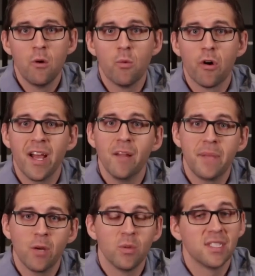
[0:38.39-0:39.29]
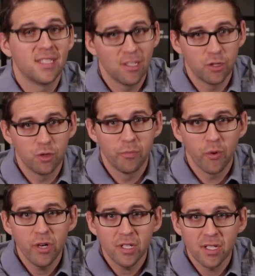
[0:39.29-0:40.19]
We're helping with sales
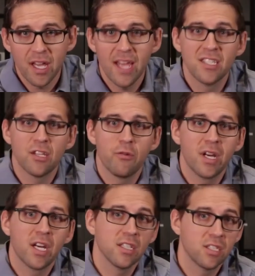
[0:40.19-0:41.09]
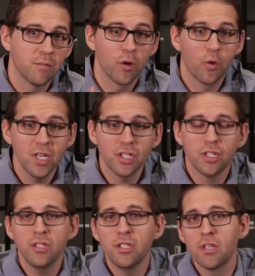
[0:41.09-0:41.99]
support, answering customer
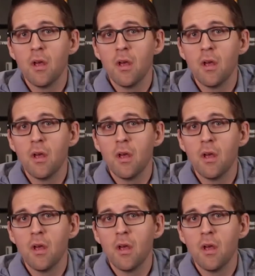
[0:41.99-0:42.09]
questions,